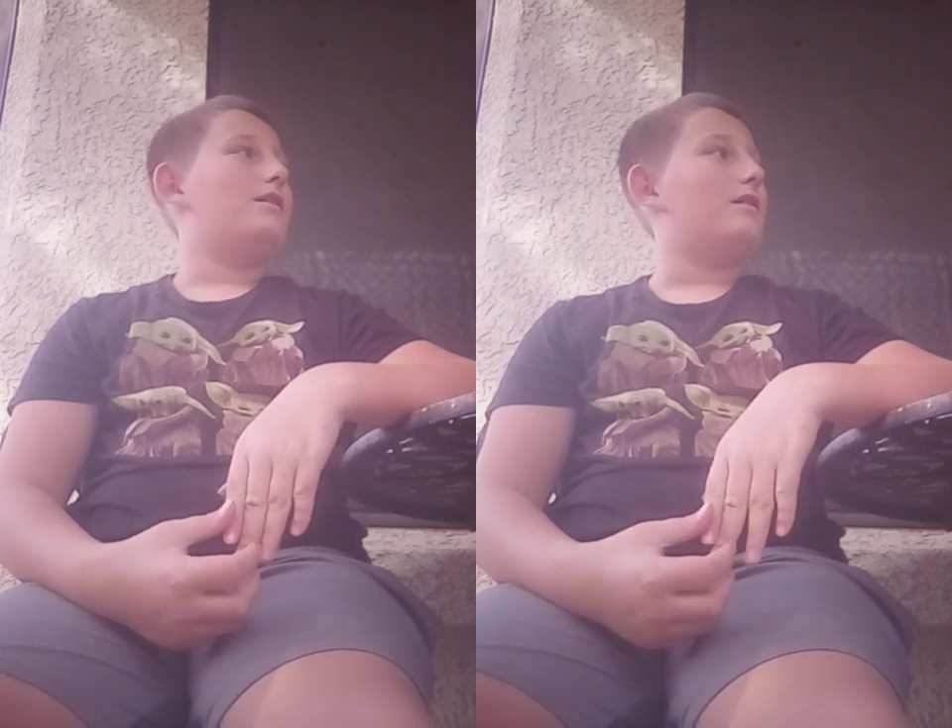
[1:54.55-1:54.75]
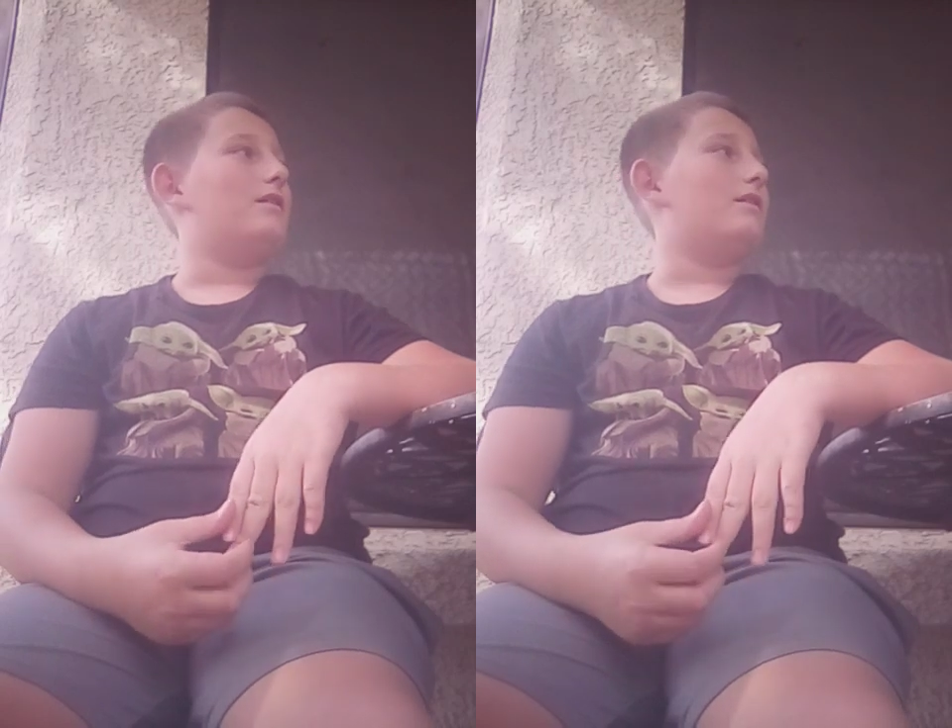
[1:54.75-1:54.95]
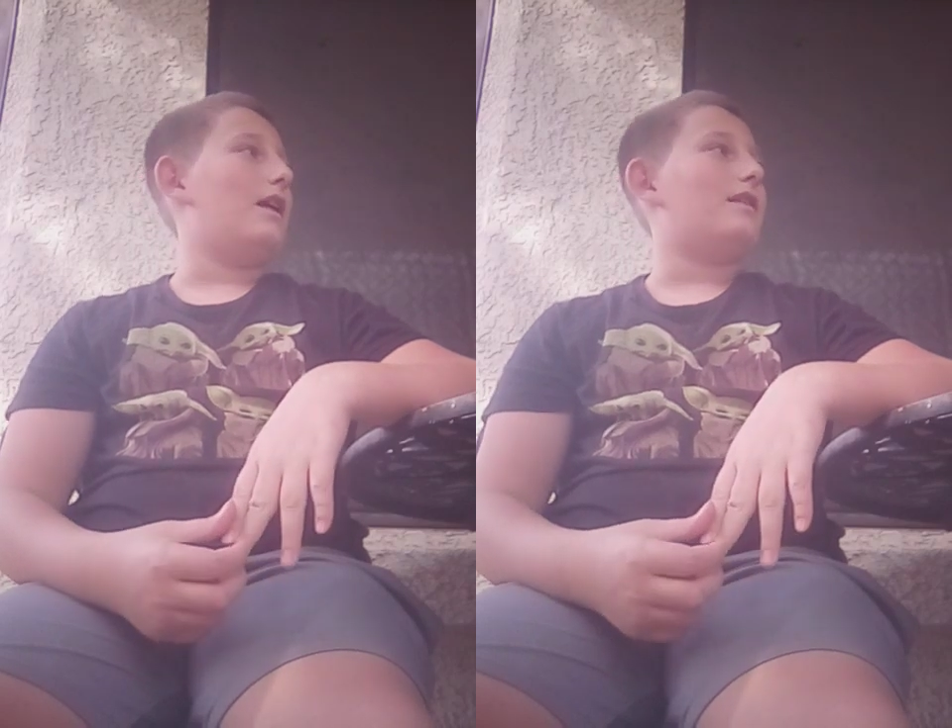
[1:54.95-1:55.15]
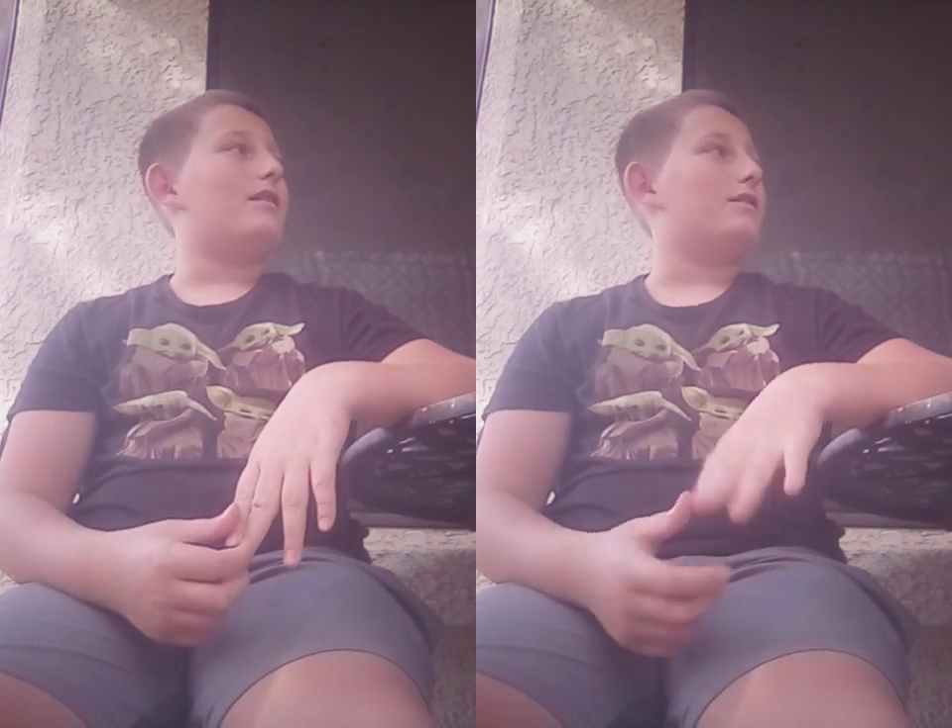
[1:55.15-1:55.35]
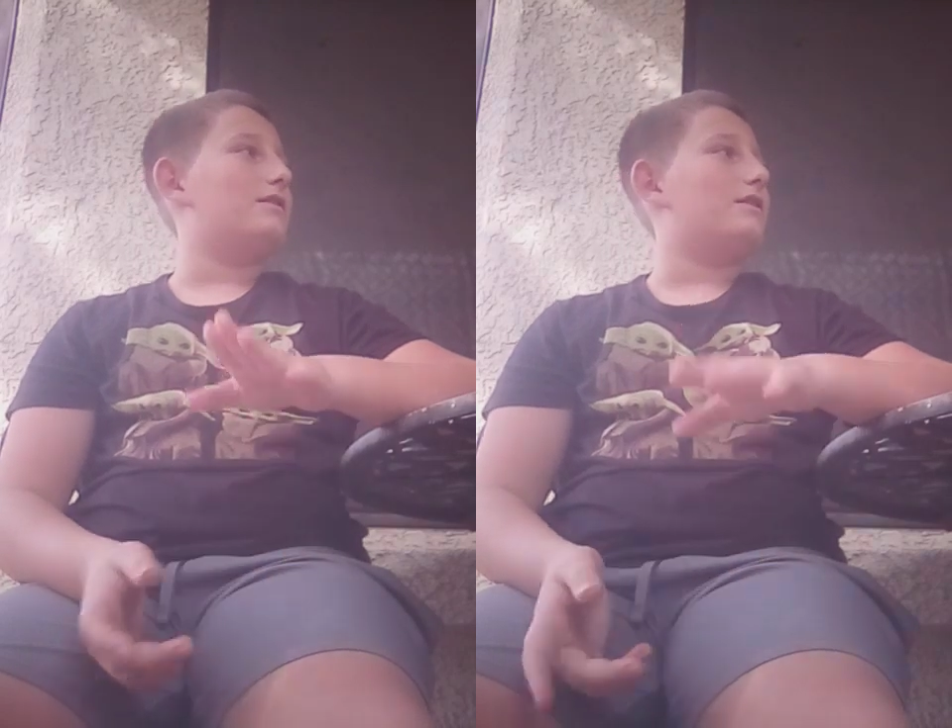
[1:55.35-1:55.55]
you know,
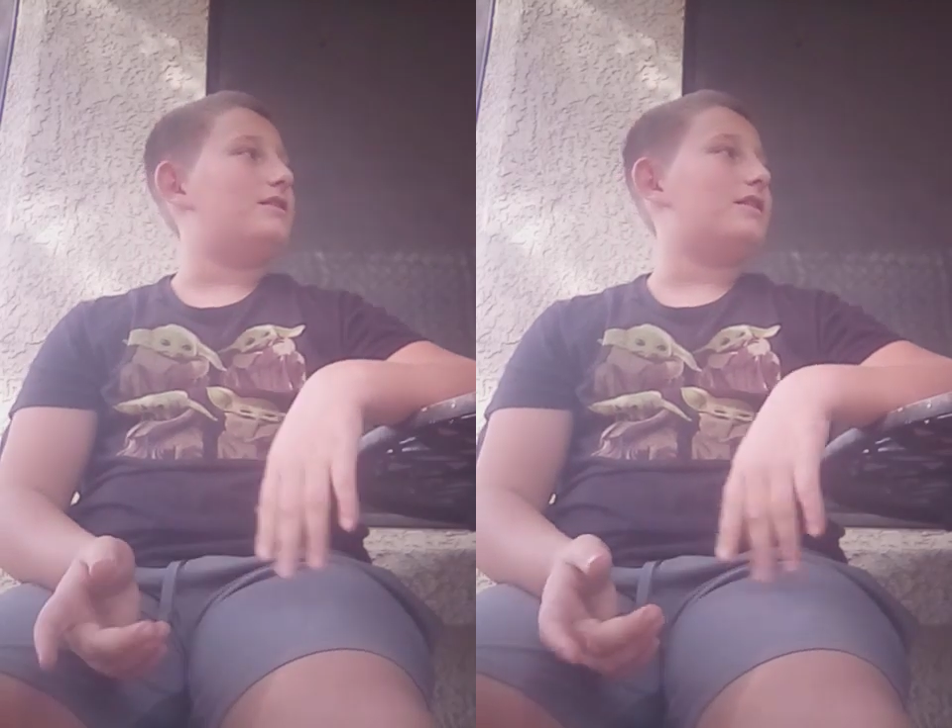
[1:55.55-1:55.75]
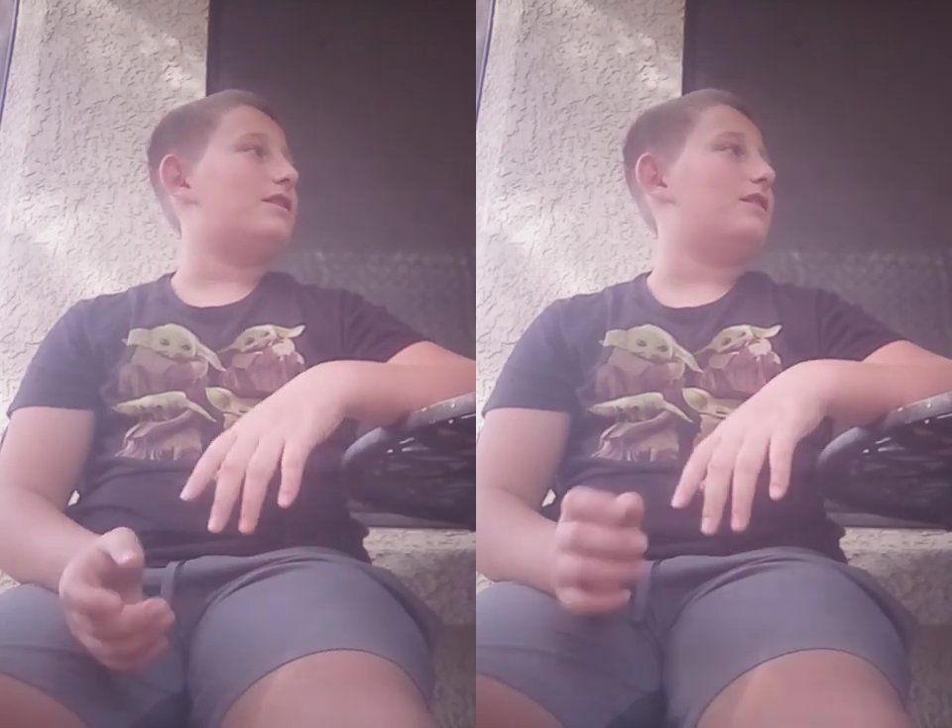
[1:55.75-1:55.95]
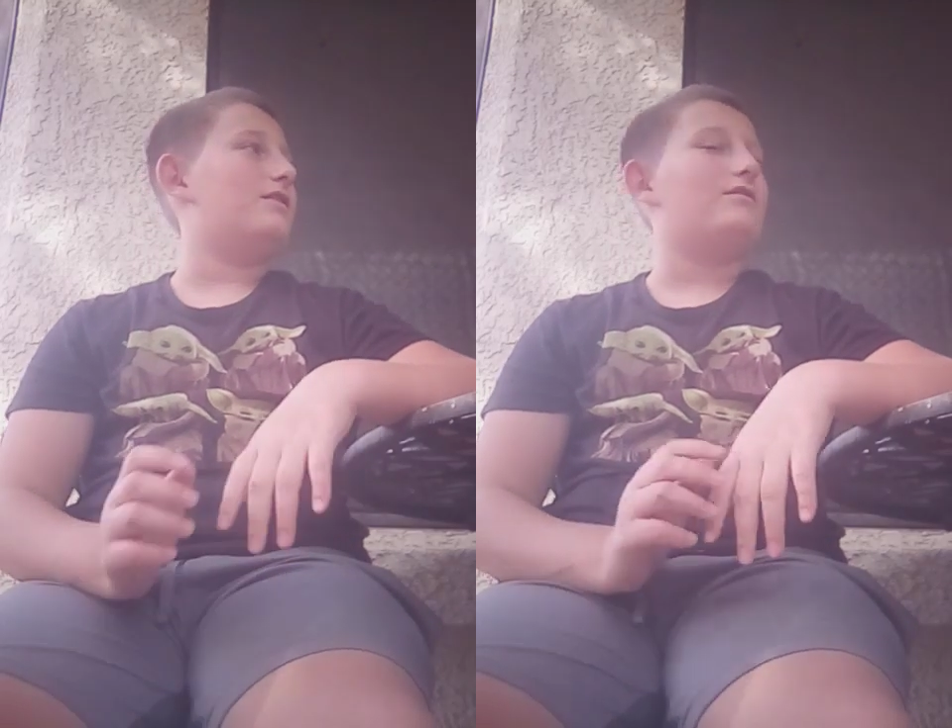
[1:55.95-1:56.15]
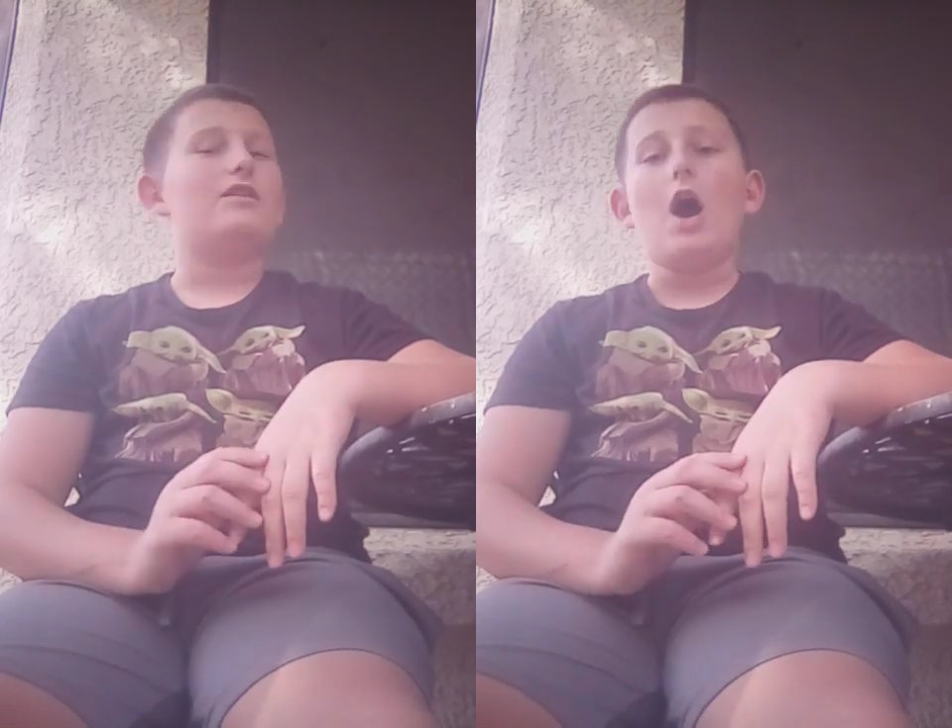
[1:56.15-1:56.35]
that's just cute.